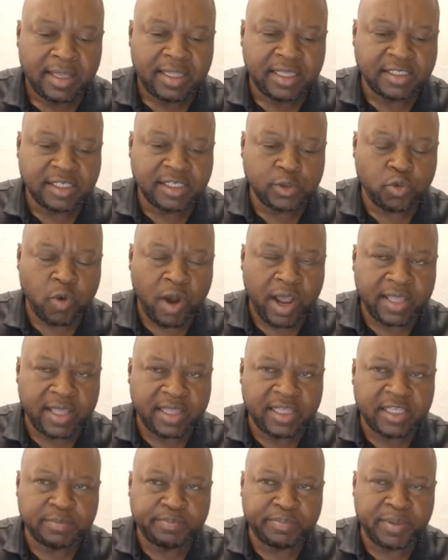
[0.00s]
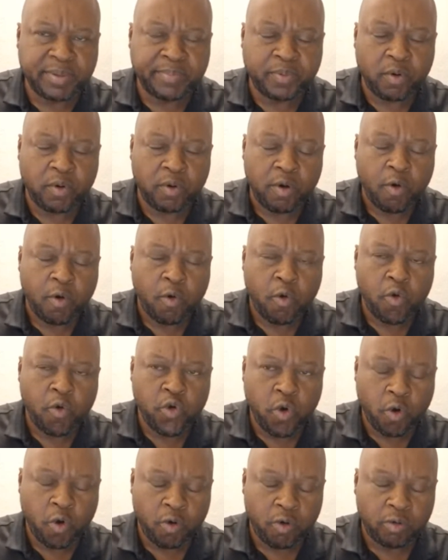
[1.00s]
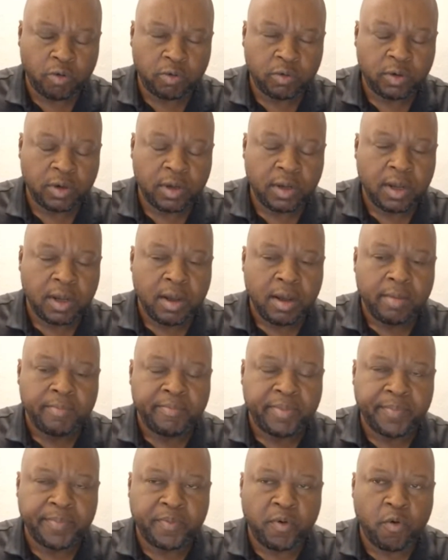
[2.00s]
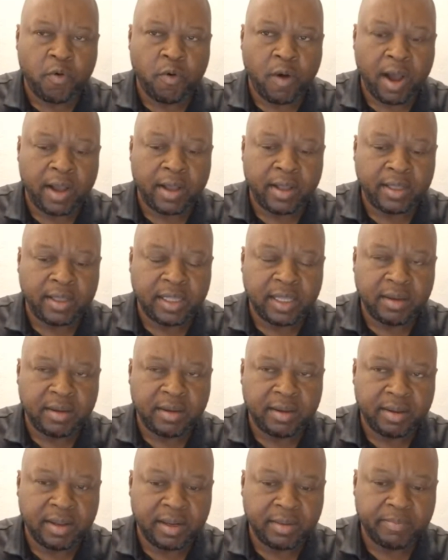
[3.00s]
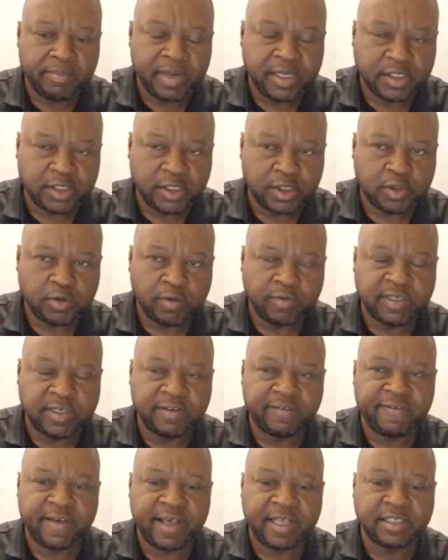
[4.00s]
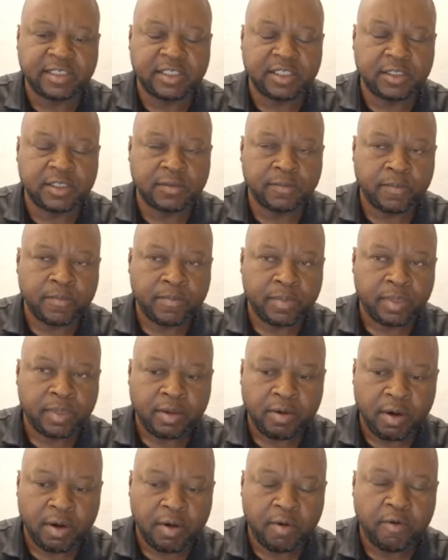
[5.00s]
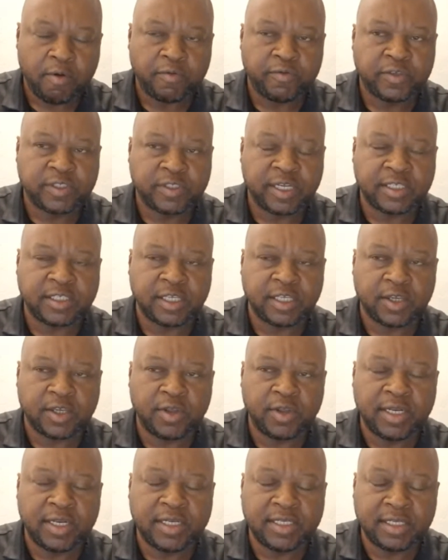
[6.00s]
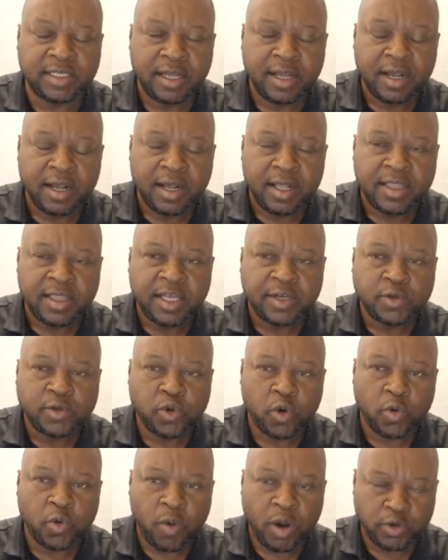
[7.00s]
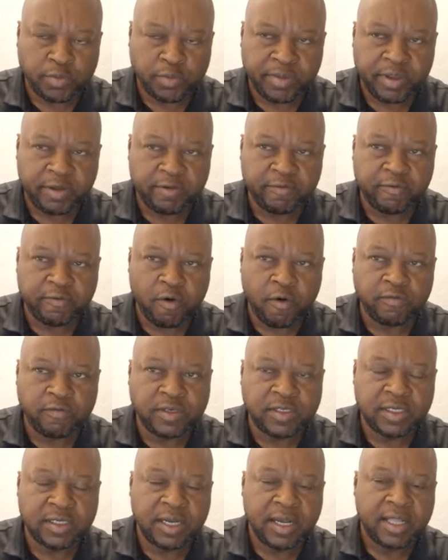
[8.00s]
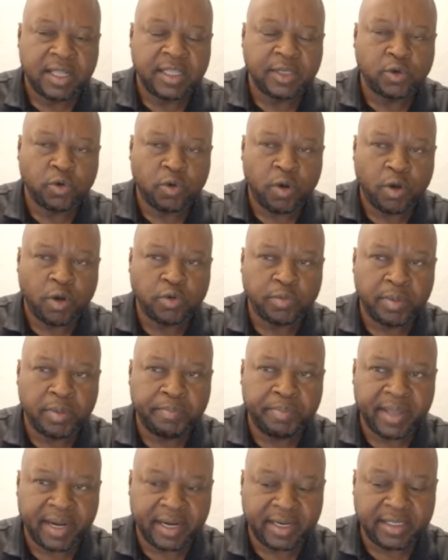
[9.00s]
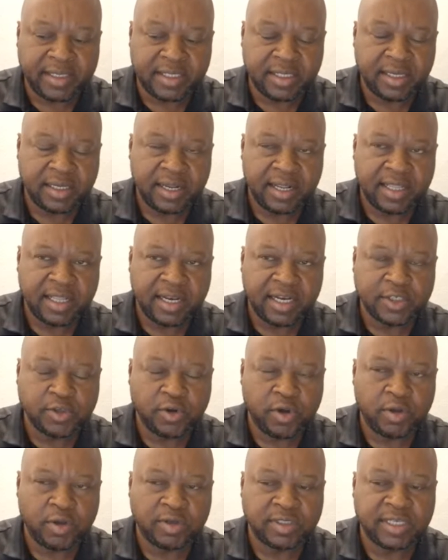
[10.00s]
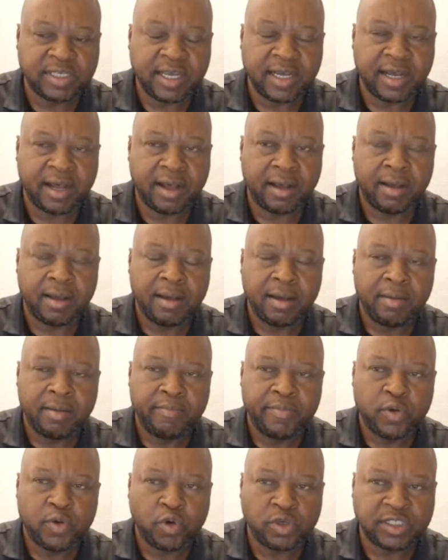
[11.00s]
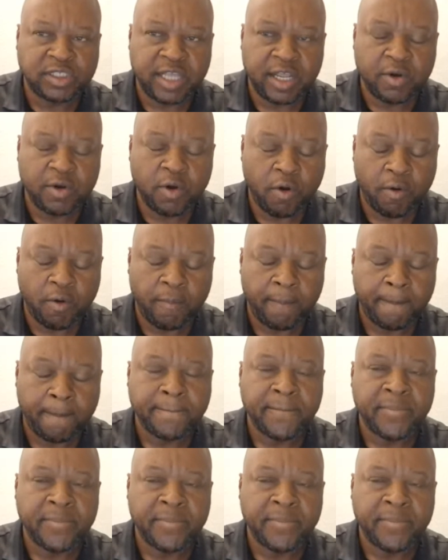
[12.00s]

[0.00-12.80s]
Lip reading: This is why these people who know, people who are in the ministries of defense, of state security, they don't want to be involved. They don't want to be buried in the National Heroes Acre because they know.